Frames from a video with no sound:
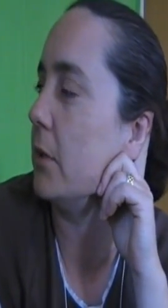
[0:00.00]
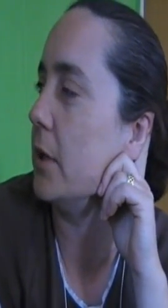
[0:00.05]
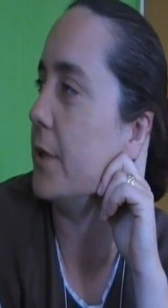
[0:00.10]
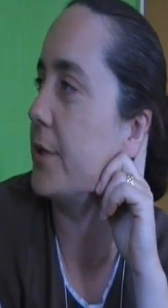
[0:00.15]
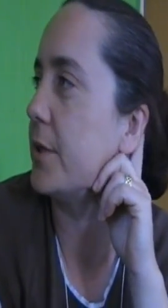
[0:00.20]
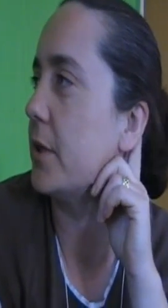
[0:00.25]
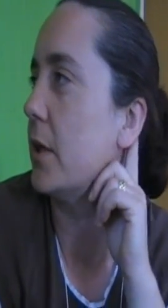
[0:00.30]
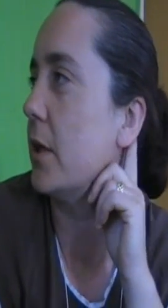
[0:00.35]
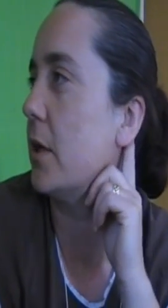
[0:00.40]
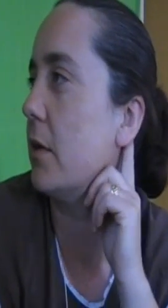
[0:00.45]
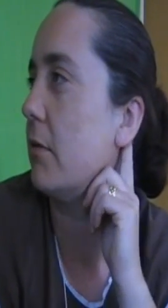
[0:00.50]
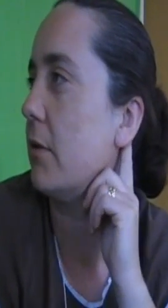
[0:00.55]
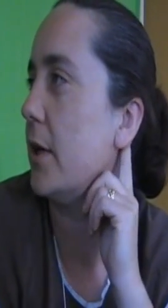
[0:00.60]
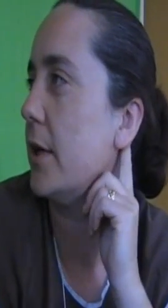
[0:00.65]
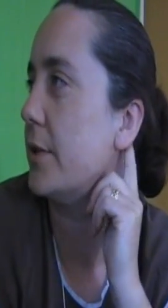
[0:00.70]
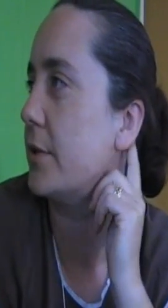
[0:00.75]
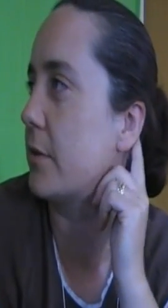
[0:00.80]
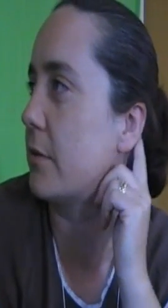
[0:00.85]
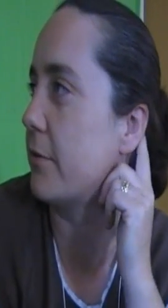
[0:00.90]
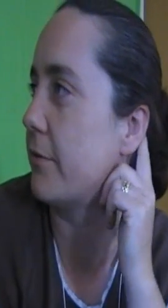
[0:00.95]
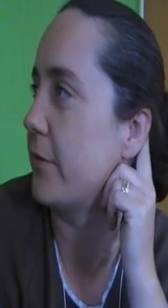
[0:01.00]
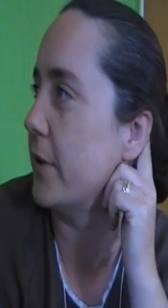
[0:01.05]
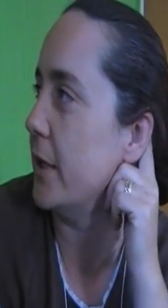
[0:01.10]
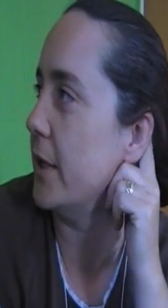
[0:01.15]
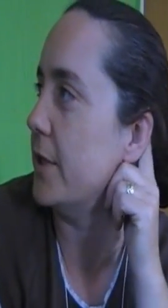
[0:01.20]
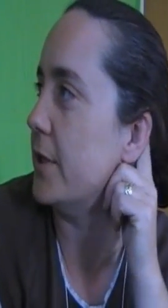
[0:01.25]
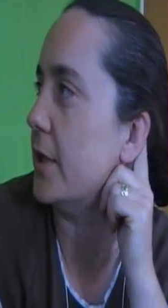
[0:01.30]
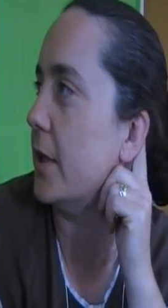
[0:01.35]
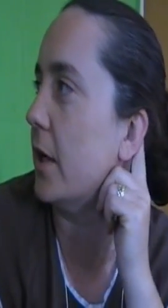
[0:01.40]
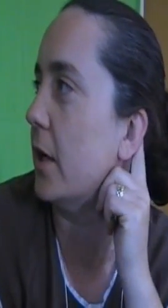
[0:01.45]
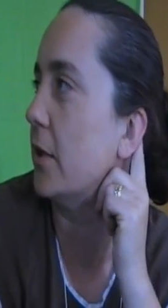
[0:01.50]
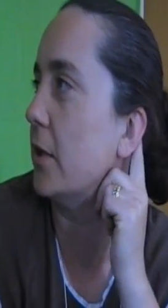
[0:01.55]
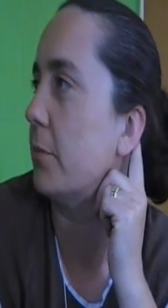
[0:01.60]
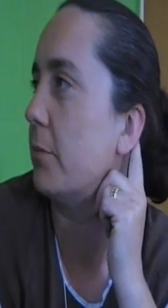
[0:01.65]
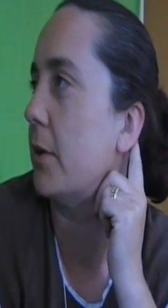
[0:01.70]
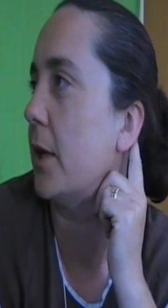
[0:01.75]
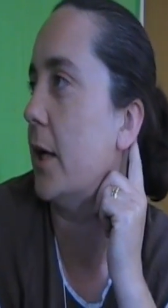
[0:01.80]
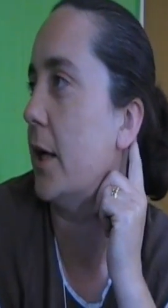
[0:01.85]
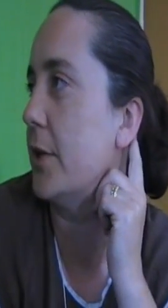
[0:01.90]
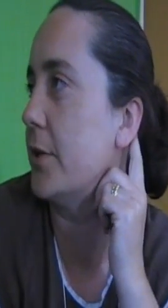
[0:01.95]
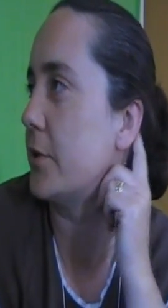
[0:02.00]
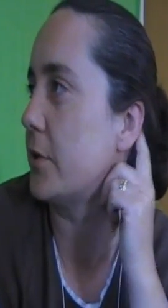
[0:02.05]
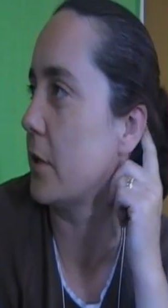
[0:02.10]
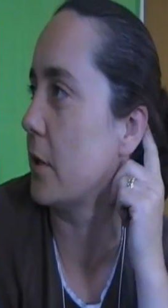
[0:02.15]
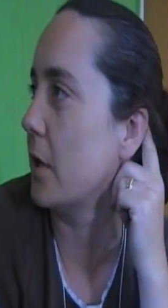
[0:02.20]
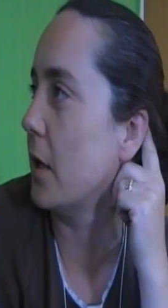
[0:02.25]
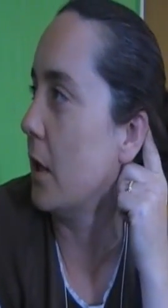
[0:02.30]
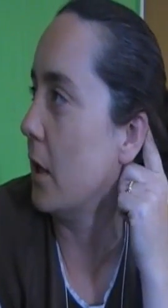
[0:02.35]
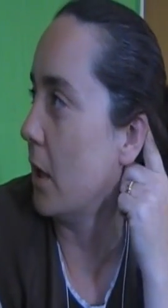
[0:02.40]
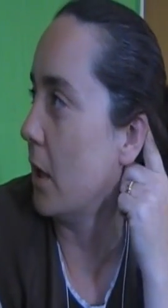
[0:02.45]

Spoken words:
litter and erase graffiti under plans to